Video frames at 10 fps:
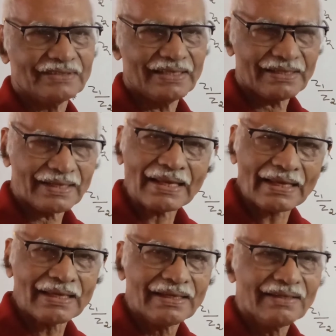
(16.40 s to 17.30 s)
theory.
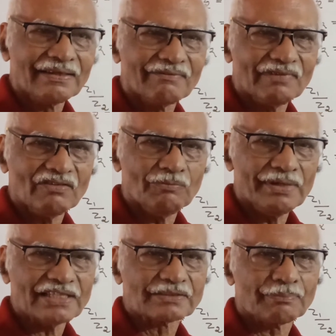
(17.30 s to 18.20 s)
We will
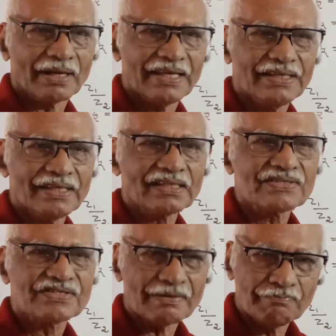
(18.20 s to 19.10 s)
be explaining
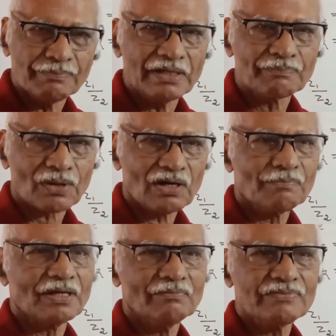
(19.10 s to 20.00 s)
simple
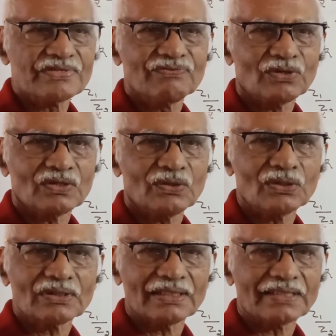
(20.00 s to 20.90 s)
problems
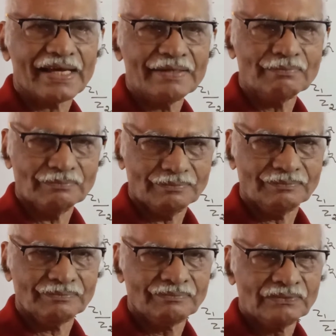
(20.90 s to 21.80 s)
for the time.
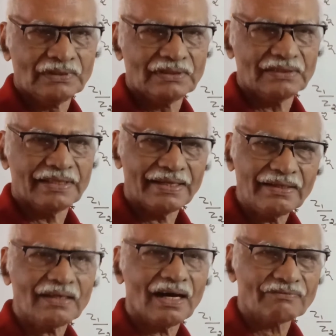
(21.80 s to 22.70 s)

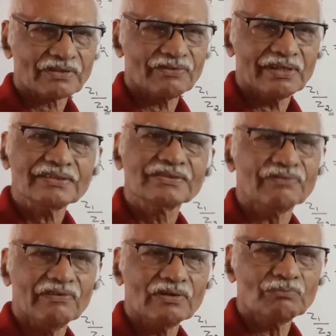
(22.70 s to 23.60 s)
Then afterwards,
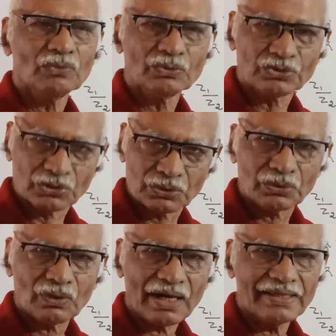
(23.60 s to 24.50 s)
we will move
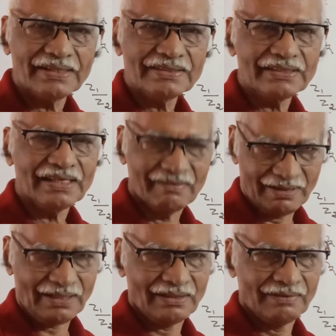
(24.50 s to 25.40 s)
to IIT
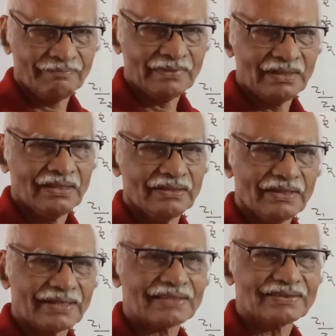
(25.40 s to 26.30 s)
level.
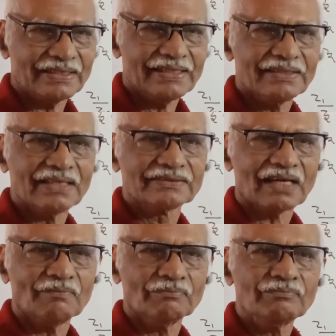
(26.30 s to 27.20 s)
And let us see the
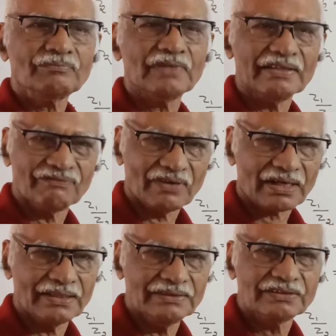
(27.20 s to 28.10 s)
sum,
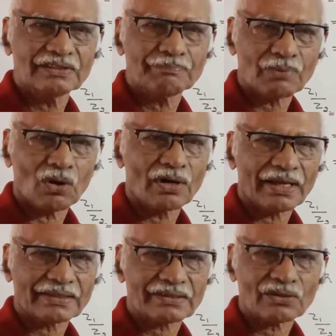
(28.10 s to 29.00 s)
difference,
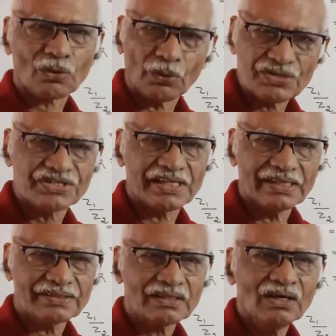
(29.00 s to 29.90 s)
product,
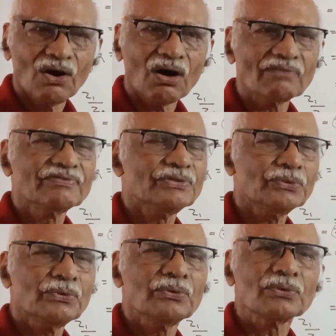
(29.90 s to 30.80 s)
quotient of
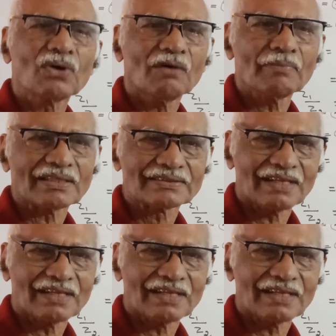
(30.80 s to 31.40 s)
two complex